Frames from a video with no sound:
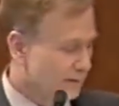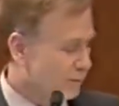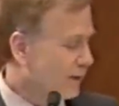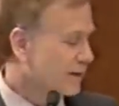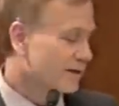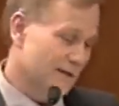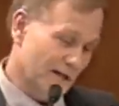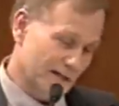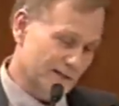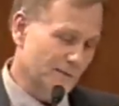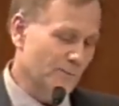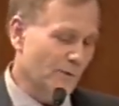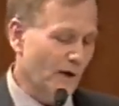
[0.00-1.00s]

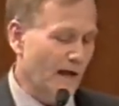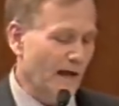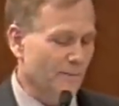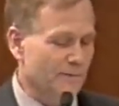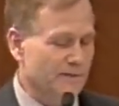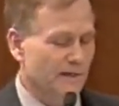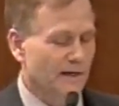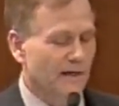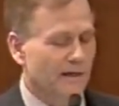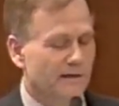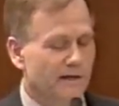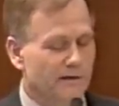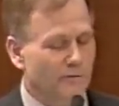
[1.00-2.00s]
recognizing perhaps
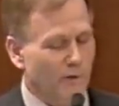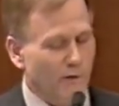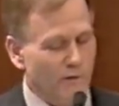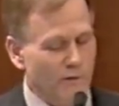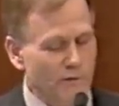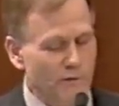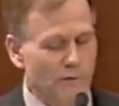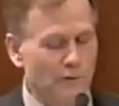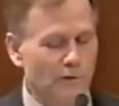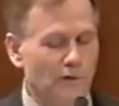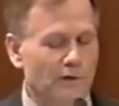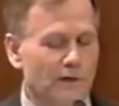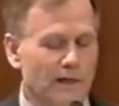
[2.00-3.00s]
that if all the
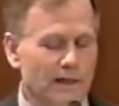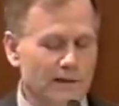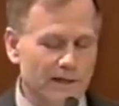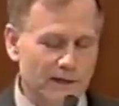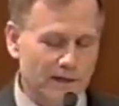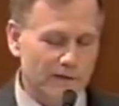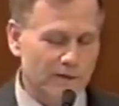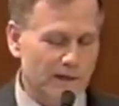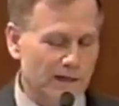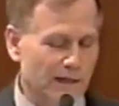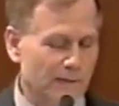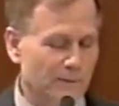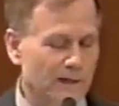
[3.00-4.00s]
neural and the
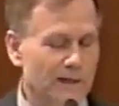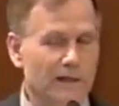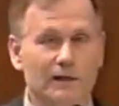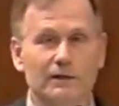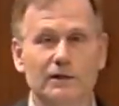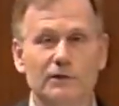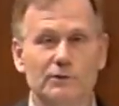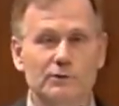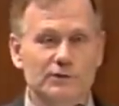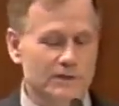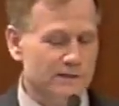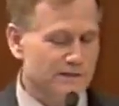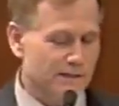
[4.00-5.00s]
aerodynamic and the
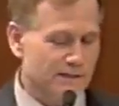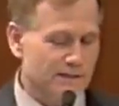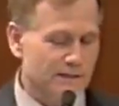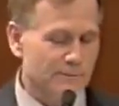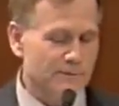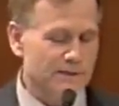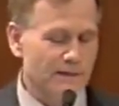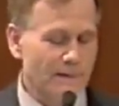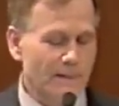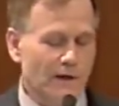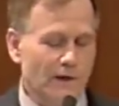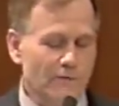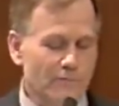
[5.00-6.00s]
acoustic systems
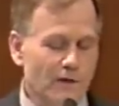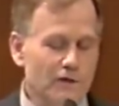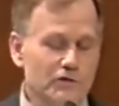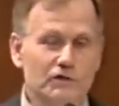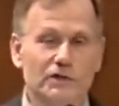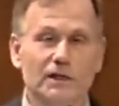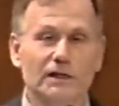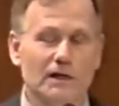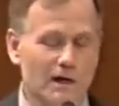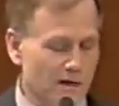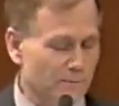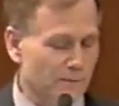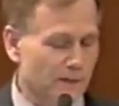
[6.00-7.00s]
are functioning in
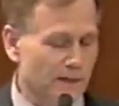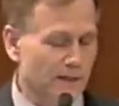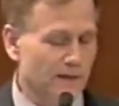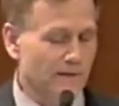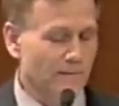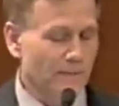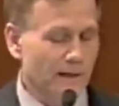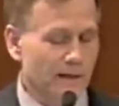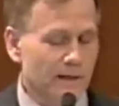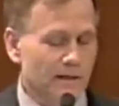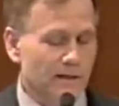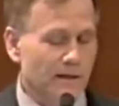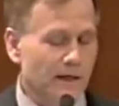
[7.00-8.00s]
harmony,
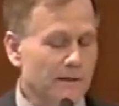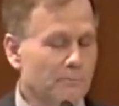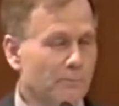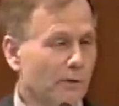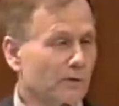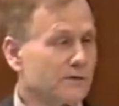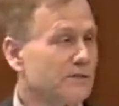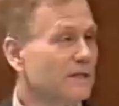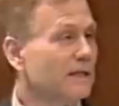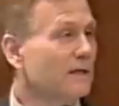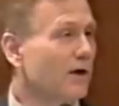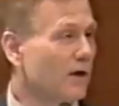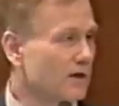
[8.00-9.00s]
like
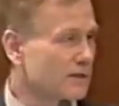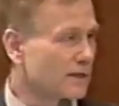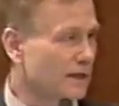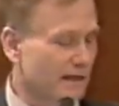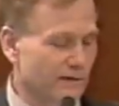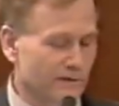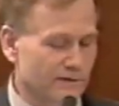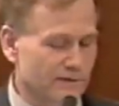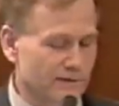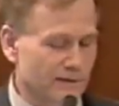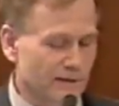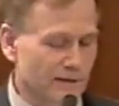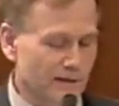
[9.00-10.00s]
pulsating
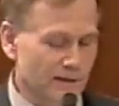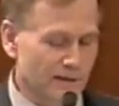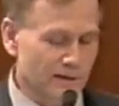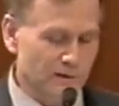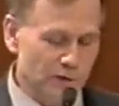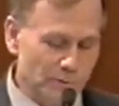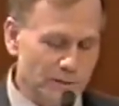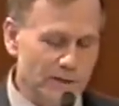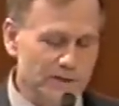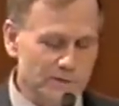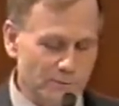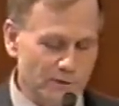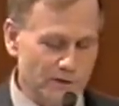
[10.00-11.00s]
oscillators, human
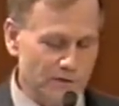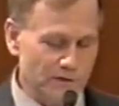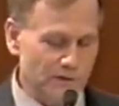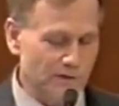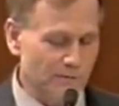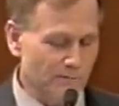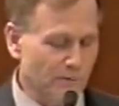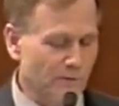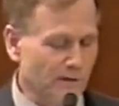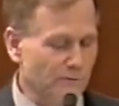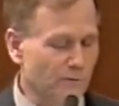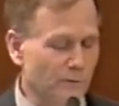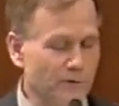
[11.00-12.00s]
expression with
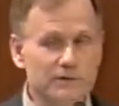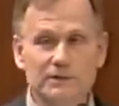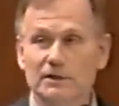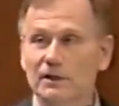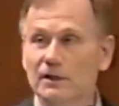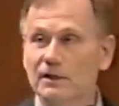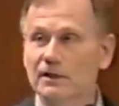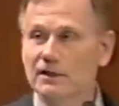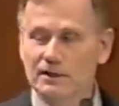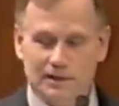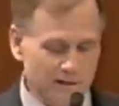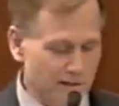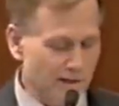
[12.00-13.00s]
our voice
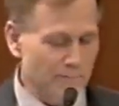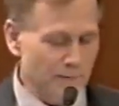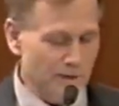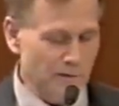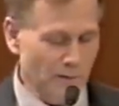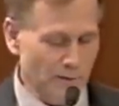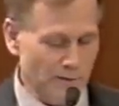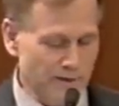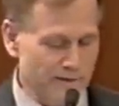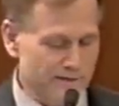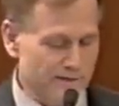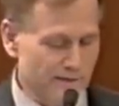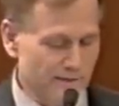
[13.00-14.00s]
can indeed be
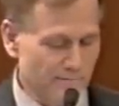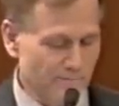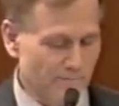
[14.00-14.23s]
glorious.